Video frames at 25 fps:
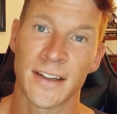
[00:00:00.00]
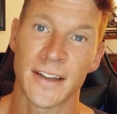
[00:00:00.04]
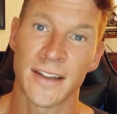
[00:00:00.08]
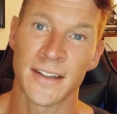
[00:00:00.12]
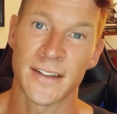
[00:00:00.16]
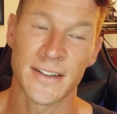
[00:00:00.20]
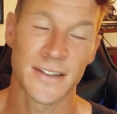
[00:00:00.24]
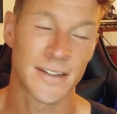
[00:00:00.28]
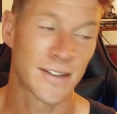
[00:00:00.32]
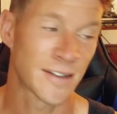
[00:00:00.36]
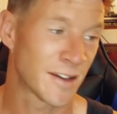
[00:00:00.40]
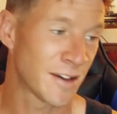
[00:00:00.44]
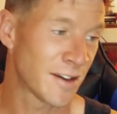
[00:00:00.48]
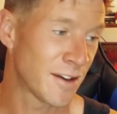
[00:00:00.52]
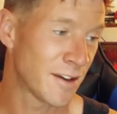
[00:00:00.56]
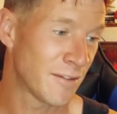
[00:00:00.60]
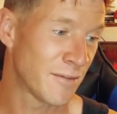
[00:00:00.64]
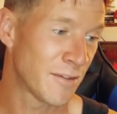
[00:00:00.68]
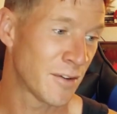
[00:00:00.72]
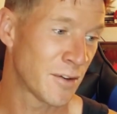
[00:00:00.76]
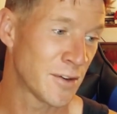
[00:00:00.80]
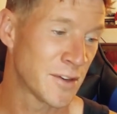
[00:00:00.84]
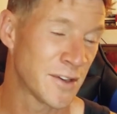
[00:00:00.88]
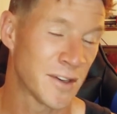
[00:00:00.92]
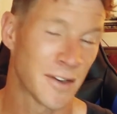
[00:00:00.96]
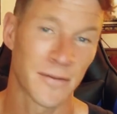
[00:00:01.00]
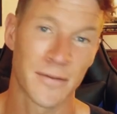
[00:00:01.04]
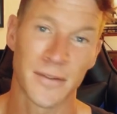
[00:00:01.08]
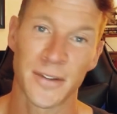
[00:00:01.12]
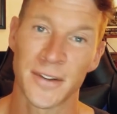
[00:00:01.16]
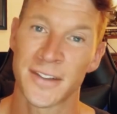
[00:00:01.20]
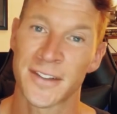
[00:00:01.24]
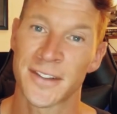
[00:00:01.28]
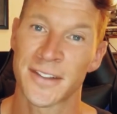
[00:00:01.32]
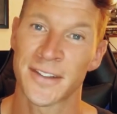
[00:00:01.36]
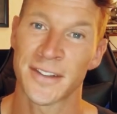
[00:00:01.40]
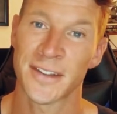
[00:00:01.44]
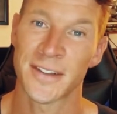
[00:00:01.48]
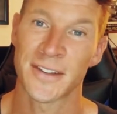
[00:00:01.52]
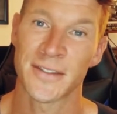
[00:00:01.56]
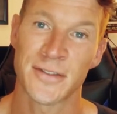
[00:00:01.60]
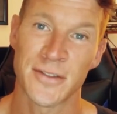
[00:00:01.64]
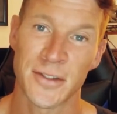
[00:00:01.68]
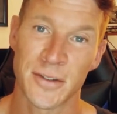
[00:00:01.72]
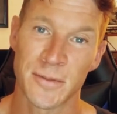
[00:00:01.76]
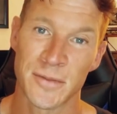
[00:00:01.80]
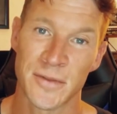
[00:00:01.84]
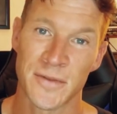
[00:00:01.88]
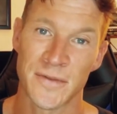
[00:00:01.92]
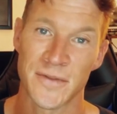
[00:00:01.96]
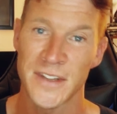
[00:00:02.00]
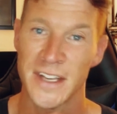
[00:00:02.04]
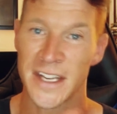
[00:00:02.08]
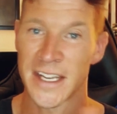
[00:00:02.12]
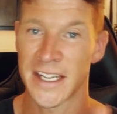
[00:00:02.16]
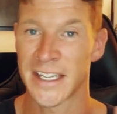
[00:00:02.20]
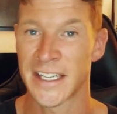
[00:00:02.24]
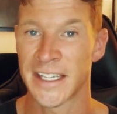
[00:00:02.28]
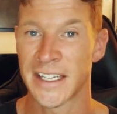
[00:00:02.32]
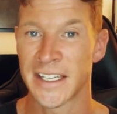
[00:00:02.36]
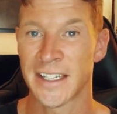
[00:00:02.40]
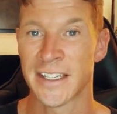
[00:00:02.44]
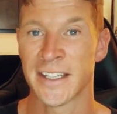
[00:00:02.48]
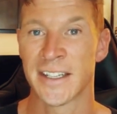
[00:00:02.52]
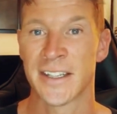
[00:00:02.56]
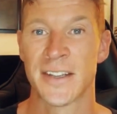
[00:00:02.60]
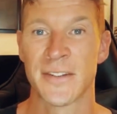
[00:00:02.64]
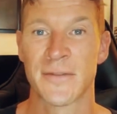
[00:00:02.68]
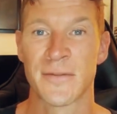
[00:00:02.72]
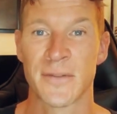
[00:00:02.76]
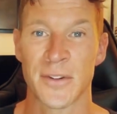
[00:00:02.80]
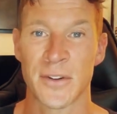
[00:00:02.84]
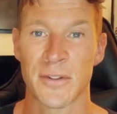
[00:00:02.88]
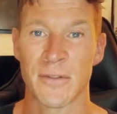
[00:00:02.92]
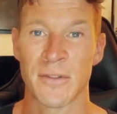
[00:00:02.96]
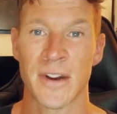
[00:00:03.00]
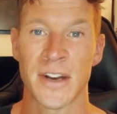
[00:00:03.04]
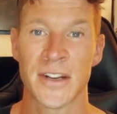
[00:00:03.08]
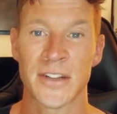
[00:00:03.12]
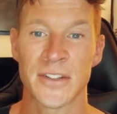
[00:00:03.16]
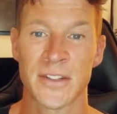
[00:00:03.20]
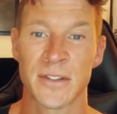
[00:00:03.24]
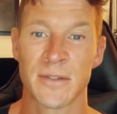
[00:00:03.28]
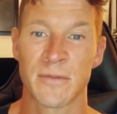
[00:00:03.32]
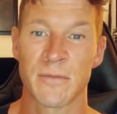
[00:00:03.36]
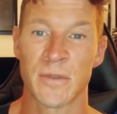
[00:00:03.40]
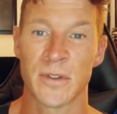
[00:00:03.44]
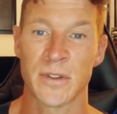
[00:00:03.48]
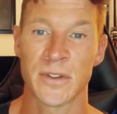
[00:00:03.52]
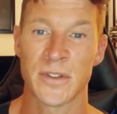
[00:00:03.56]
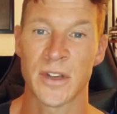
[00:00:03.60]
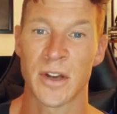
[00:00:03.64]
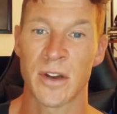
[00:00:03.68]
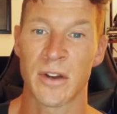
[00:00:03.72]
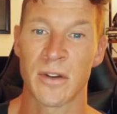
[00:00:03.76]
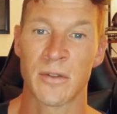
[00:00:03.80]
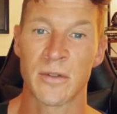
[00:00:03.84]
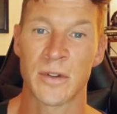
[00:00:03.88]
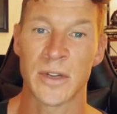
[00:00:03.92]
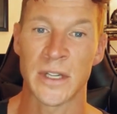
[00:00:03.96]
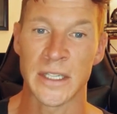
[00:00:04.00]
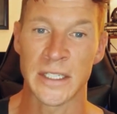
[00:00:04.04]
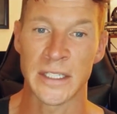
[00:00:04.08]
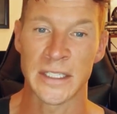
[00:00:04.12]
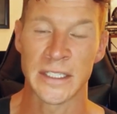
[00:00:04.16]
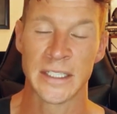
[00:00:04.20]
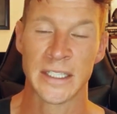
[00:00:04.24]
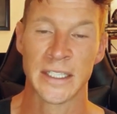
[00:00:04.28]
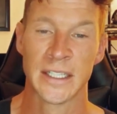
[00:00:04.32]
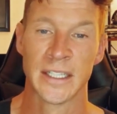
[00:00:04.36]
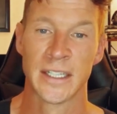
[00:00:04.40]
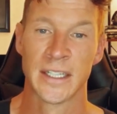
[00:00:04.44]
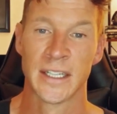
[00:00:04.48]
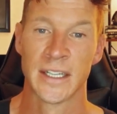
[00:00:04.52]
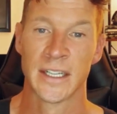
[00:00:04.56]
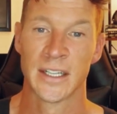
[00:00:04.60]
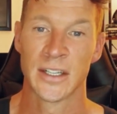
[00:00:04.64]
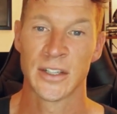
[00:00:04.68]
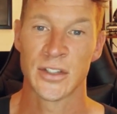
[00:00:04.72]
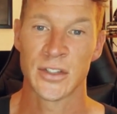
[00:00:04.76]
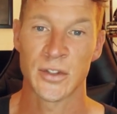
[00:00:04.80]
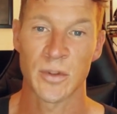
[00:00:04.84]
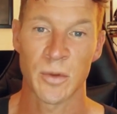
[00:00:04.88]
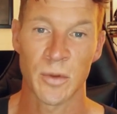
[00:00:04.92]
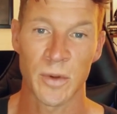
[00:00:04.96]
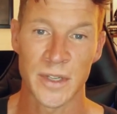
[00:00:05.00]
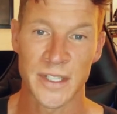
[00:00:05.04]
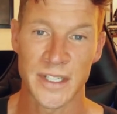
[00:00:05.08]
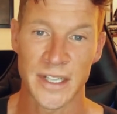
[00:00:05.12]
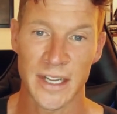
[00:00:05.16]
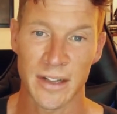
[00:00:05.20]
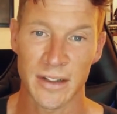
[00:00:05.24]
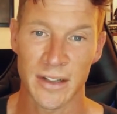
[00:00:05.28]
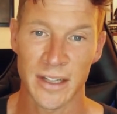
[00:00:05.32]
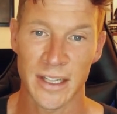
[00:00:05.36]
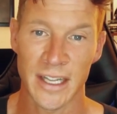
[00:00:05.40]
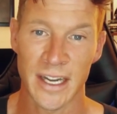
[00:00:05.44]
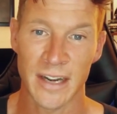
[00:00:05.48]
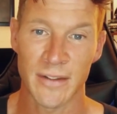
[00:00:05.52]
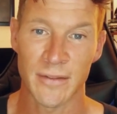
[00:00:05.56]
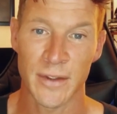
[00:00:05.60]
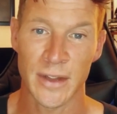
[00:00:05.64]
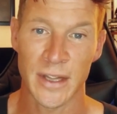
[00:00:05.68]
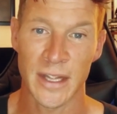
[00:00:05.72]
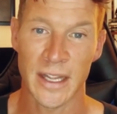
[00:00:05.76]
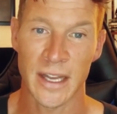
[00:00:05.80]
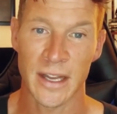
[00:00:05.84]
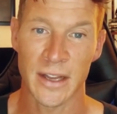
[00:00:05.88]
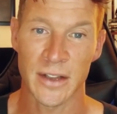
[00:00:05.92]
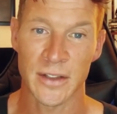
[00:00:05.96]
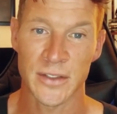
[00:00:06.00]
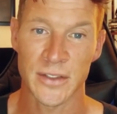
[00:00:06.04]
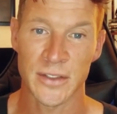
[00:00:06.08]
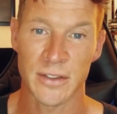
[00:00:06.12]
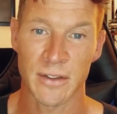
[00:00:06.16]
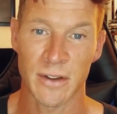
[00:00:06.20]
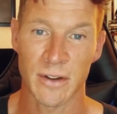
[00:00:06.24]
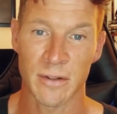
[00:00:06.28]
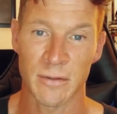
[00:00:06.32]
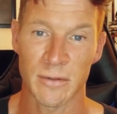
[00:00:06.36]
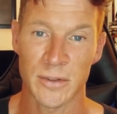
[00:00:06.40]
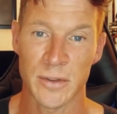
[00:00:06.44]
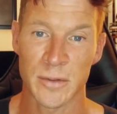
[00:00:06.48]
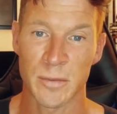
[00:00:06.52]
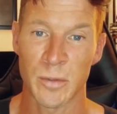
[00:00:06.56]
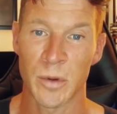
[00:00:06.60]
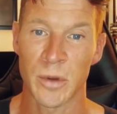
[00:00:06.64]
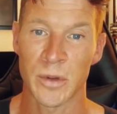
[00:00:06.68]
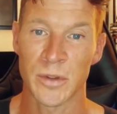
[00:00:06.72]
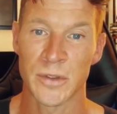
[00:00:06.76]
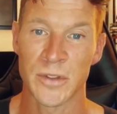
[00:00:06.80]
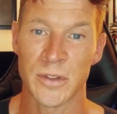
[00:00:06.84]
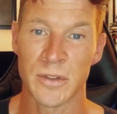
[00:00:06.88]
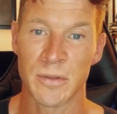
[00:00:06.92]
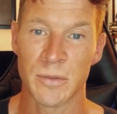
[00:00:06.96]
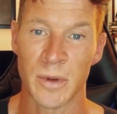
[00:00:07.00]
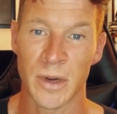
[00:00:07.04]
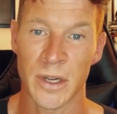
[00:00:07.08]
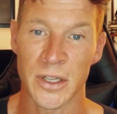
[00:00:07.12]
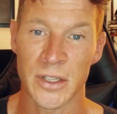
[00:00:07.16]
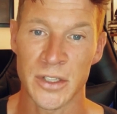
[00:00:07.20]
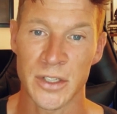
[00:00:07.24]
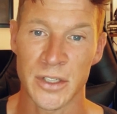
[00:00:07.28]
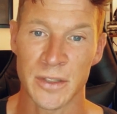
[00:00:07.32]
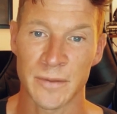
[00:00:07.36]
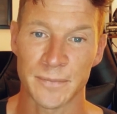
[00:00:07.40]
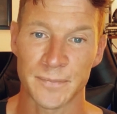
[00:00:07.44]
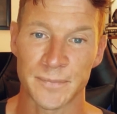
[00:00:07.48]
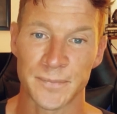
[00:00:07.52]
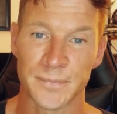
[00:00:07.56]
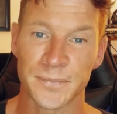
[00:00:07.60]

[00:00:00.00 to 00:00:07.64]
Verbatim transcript: It's uh, very different in terms of taking it in a different direction with tone and storytelling and everything else, so I don't want to spoil too much.